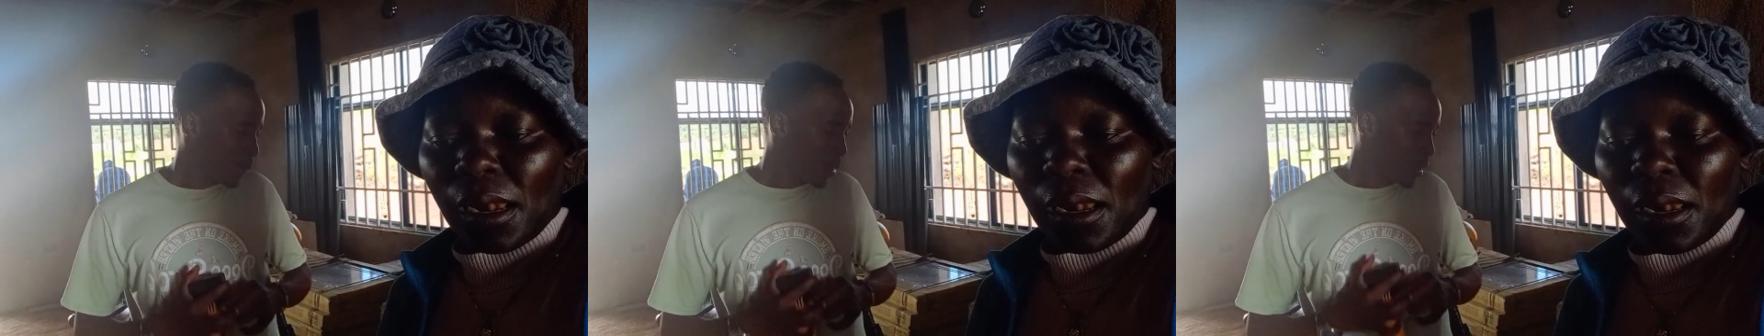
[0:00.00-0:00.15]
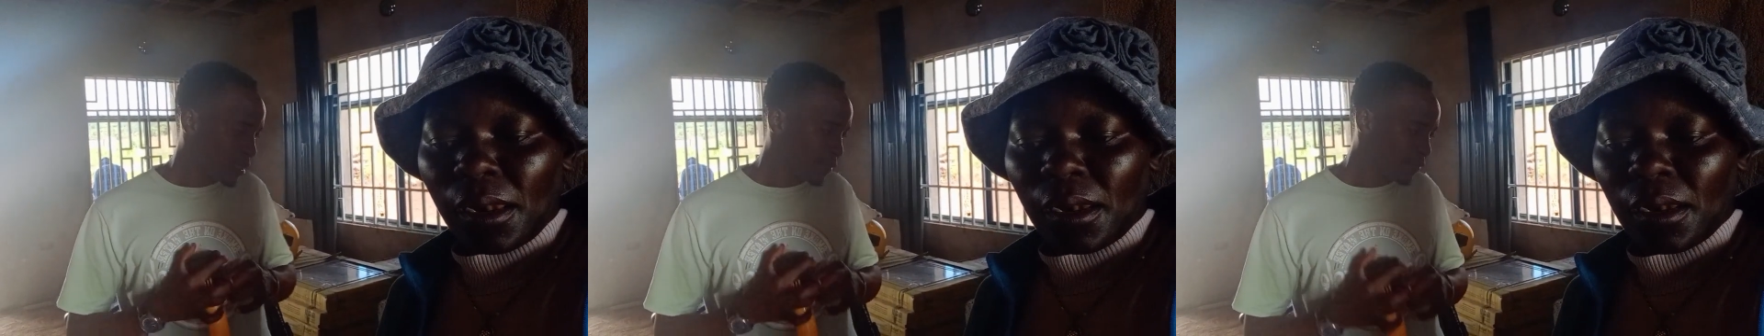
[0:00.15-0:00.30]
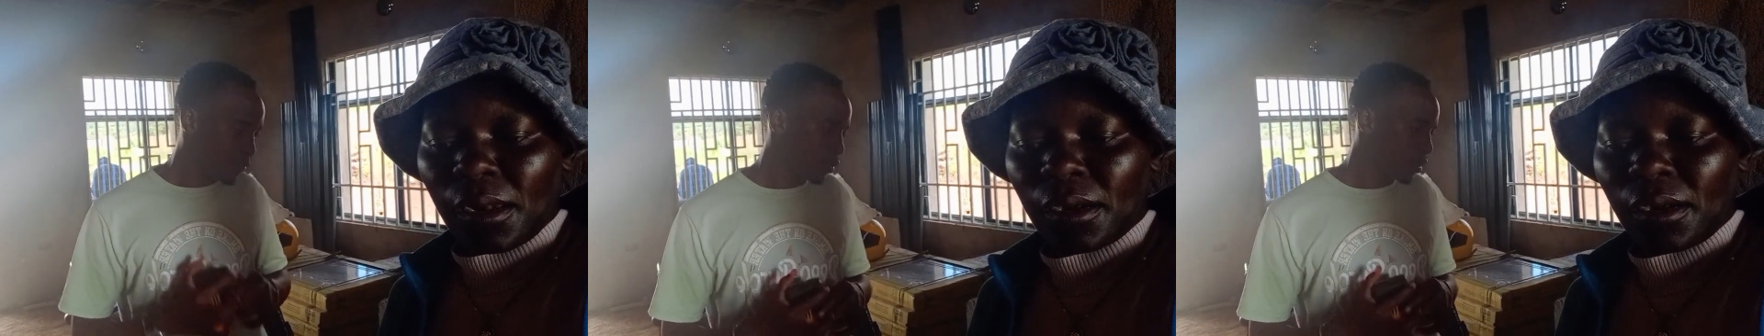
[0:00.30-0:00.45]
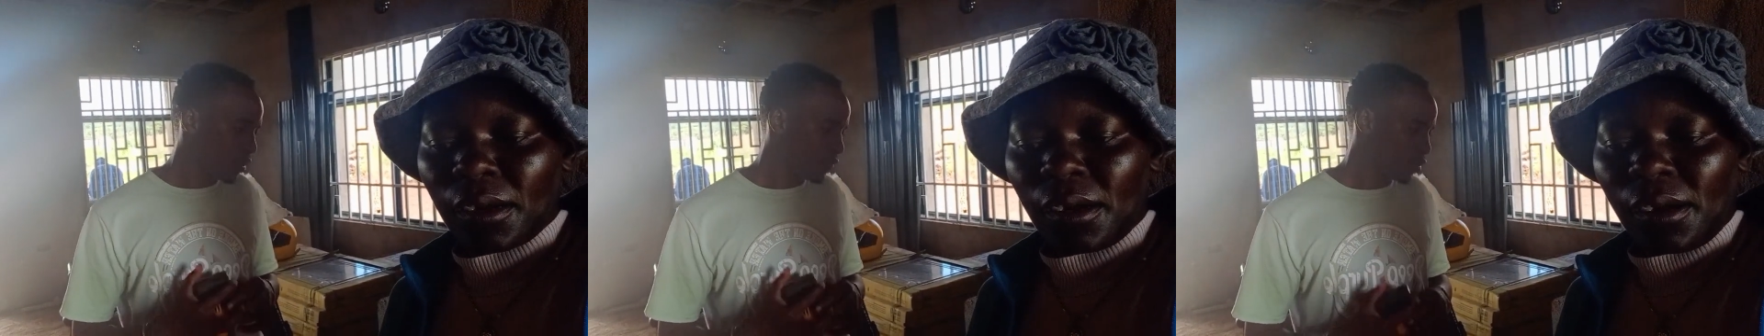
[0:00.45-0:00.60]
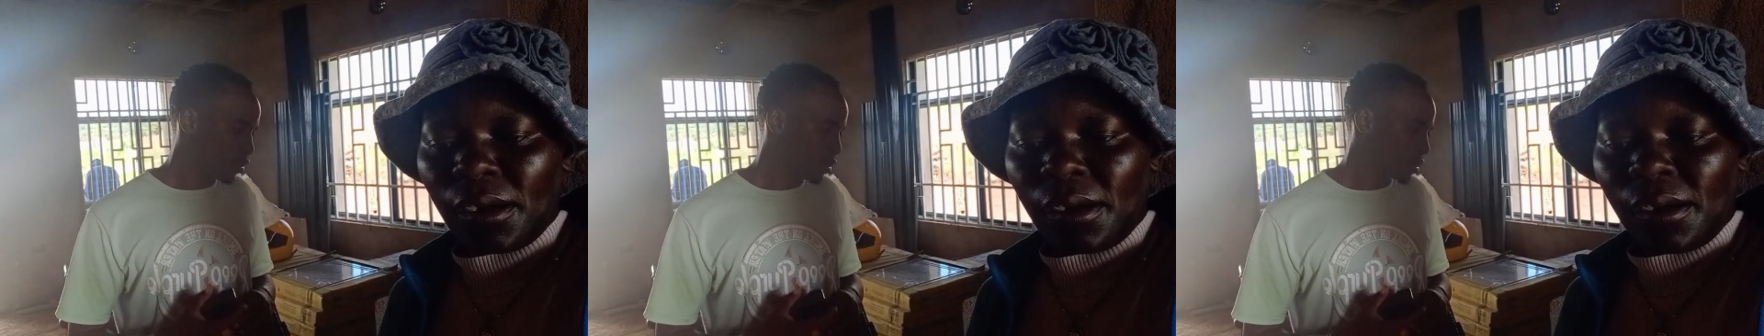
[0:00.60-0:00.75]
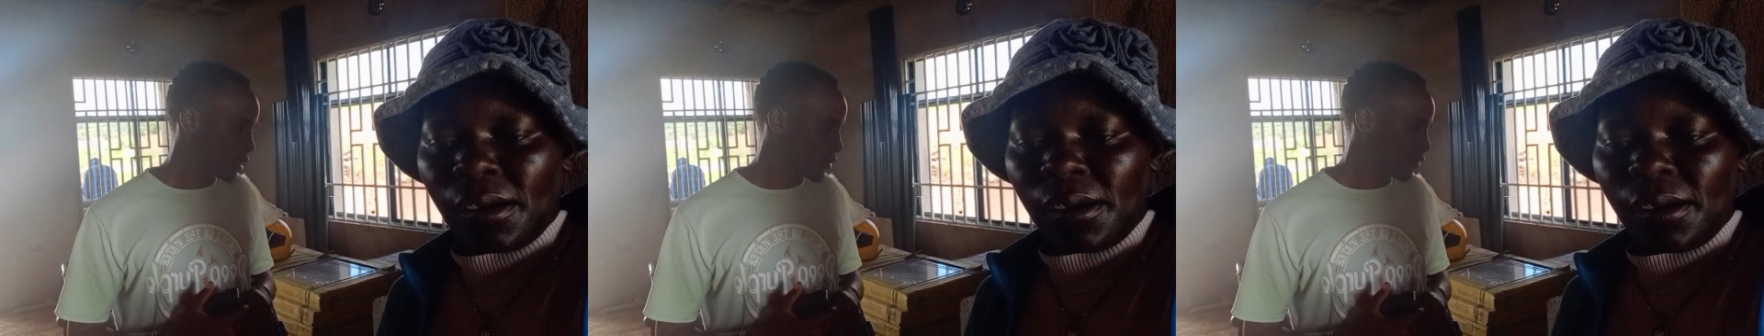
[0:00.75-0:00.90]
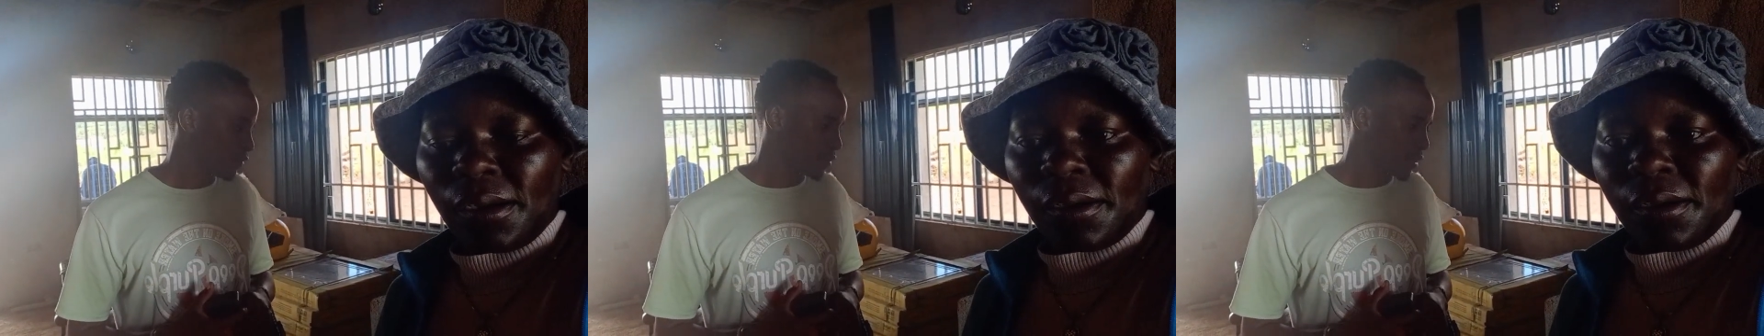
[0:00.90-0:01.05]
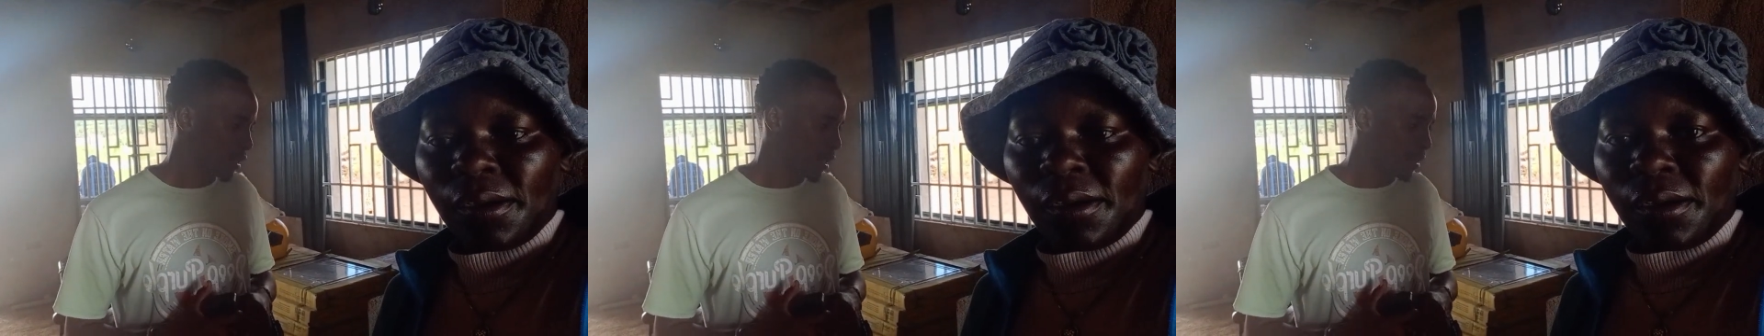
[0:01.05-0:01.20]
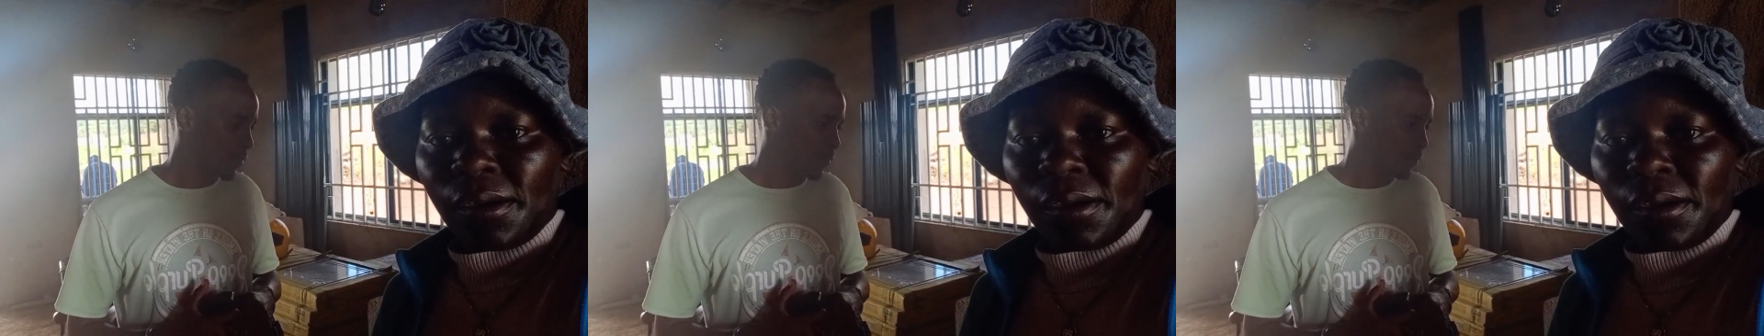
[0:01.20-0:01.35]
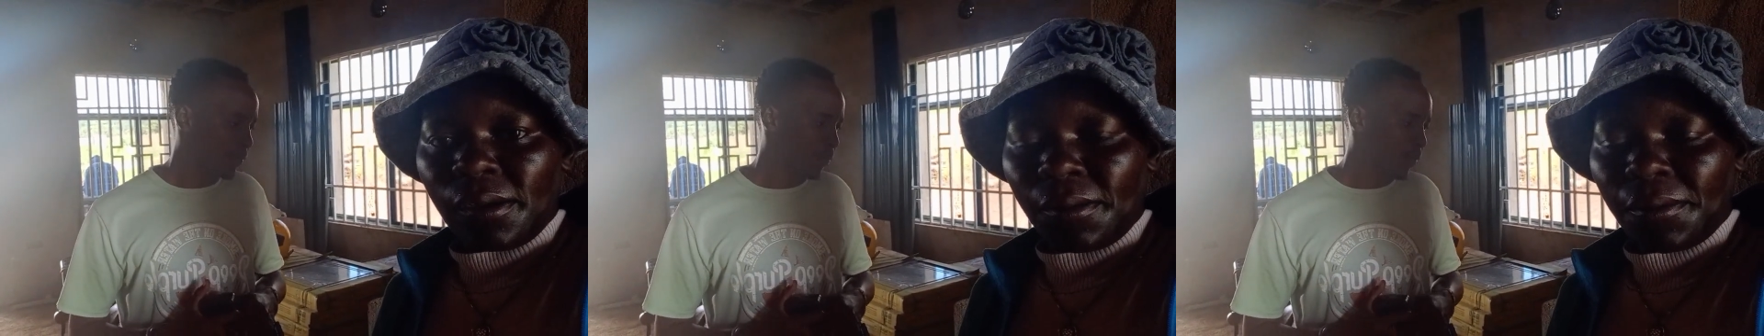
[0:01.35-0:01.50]
But if you give yourself
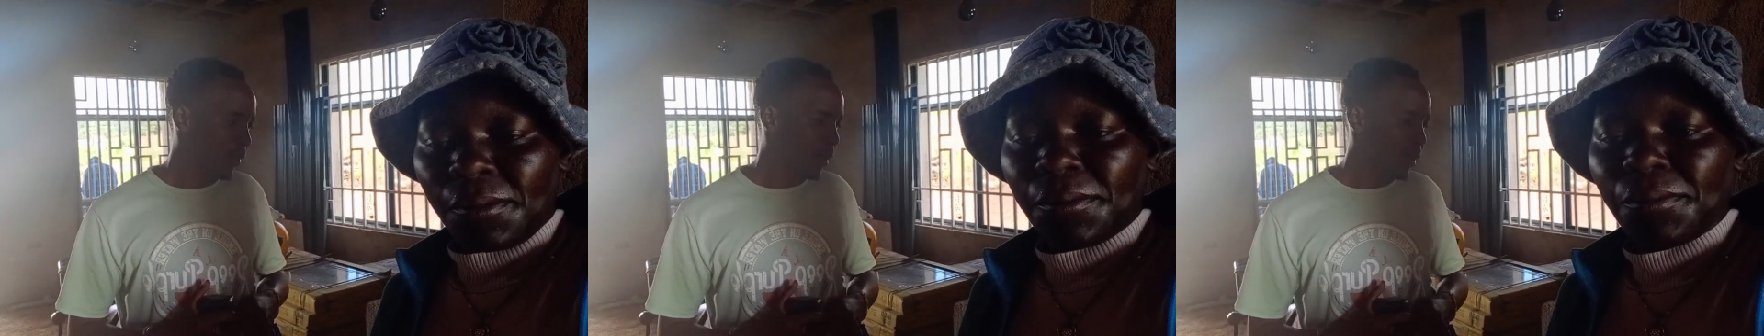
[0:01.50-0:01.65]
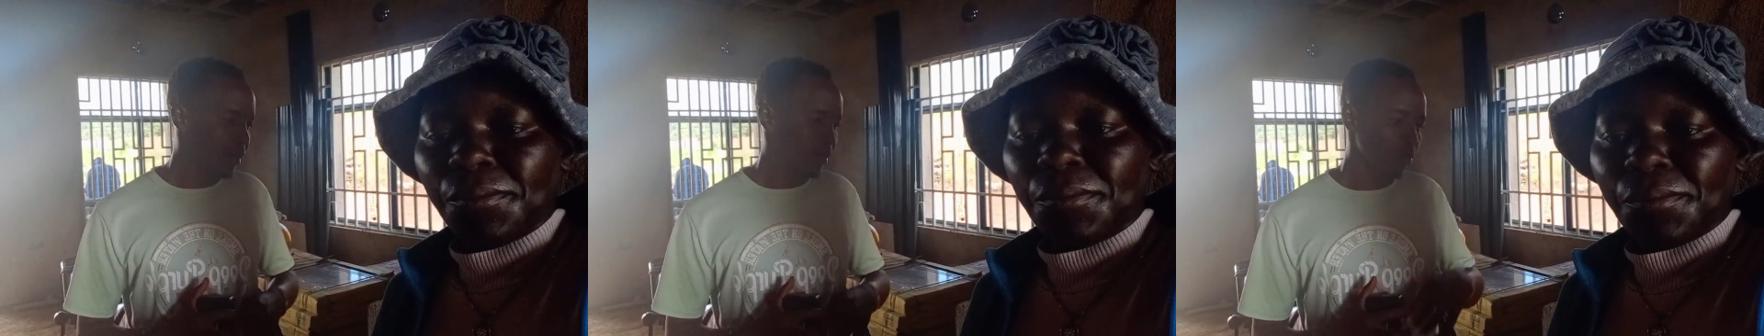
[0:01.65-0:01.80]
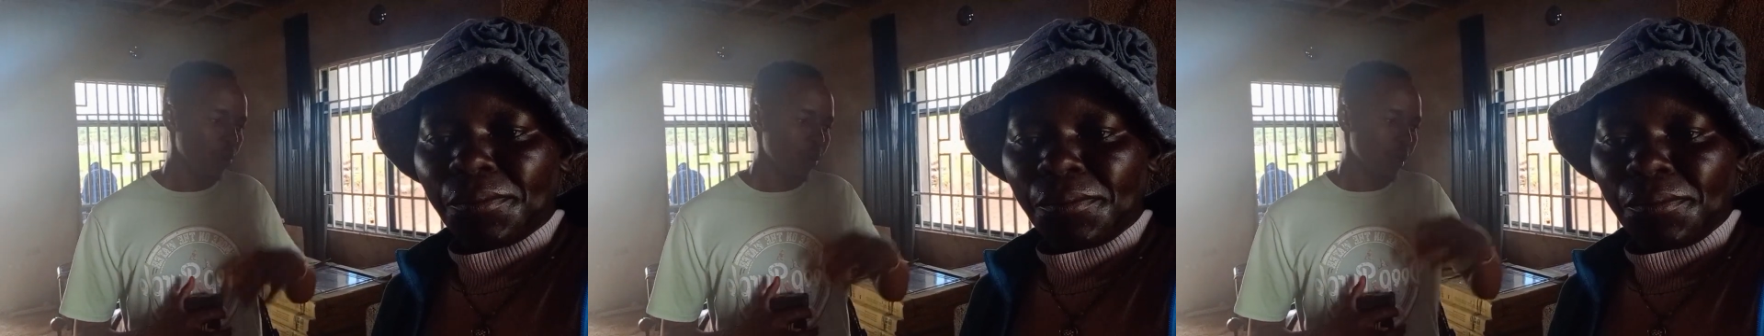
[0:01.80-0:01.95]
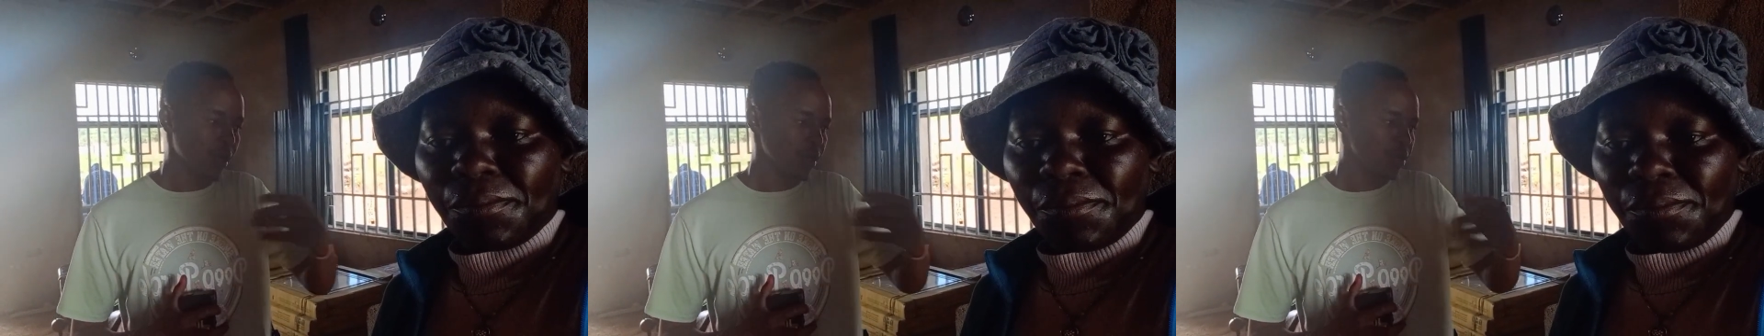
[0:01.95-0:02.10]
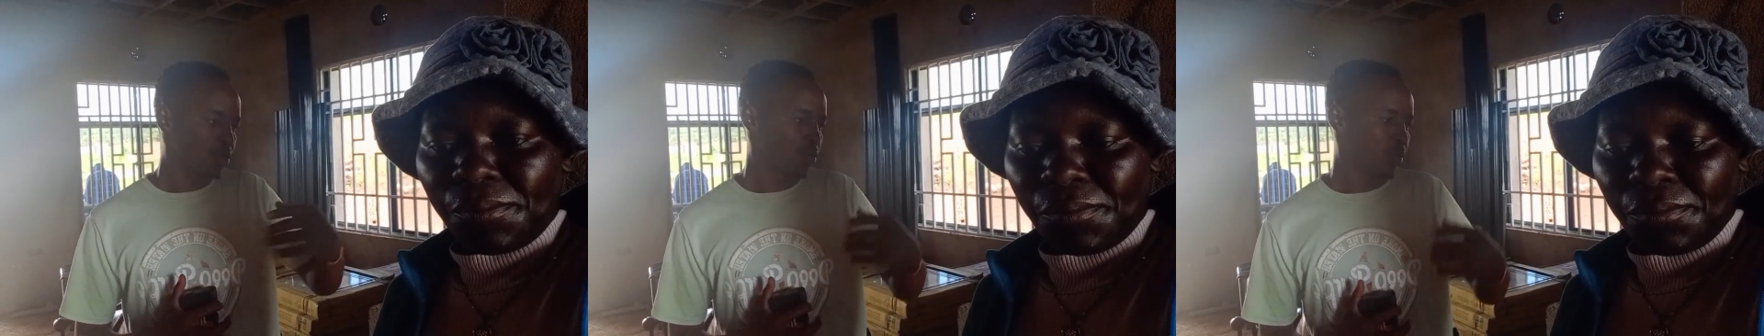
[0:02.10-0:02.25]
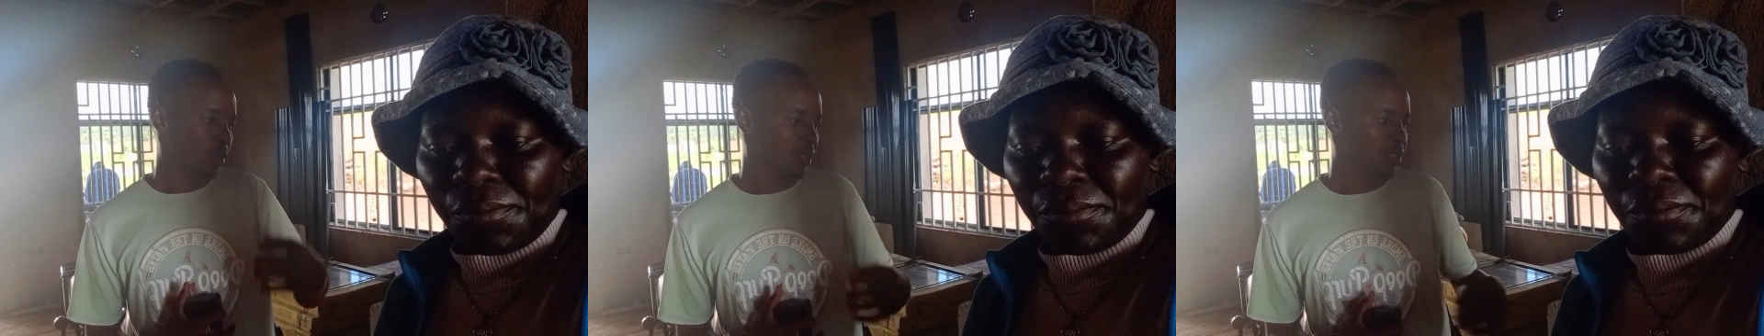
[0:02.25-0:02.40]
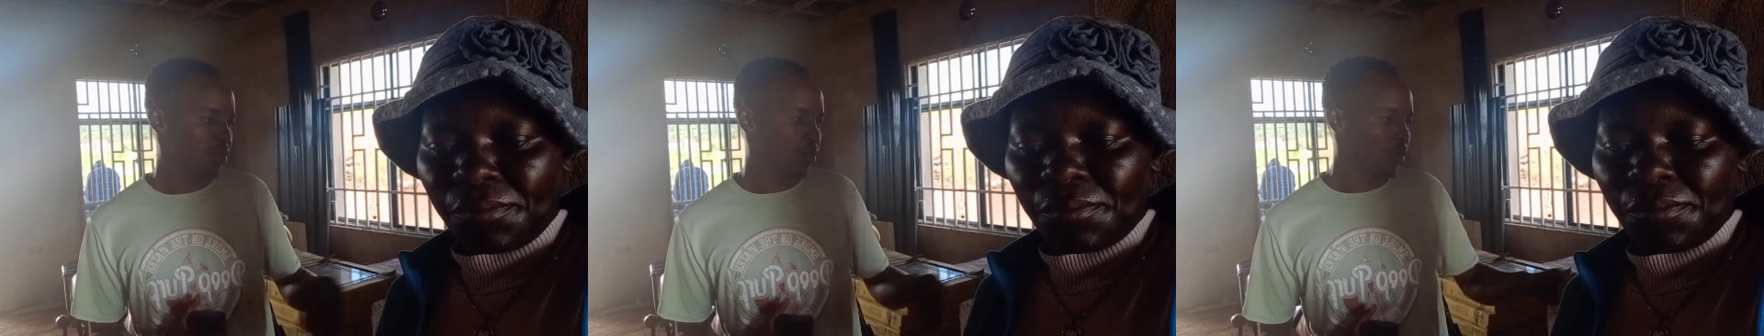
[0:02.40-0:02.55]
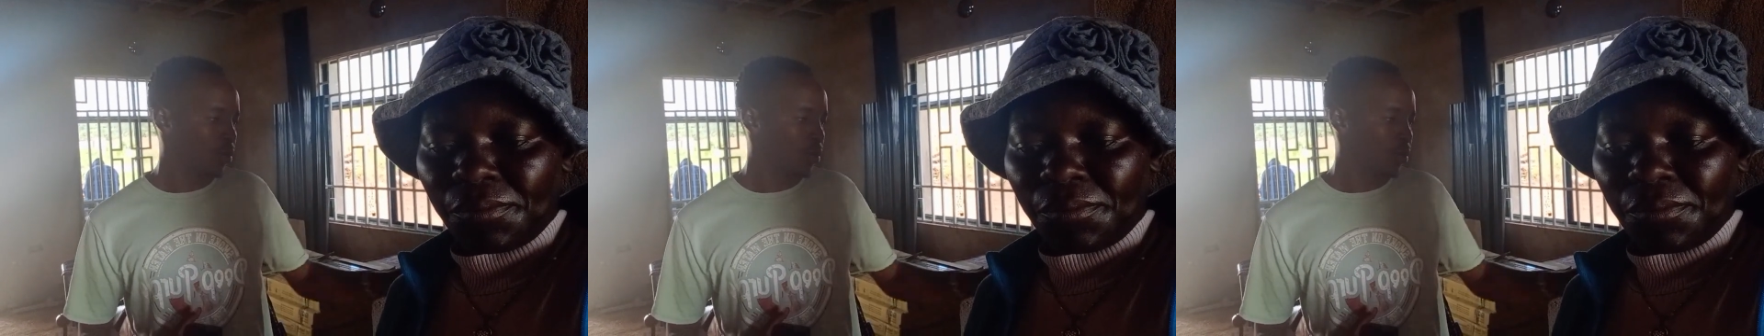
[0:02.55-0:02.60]
time and work towards your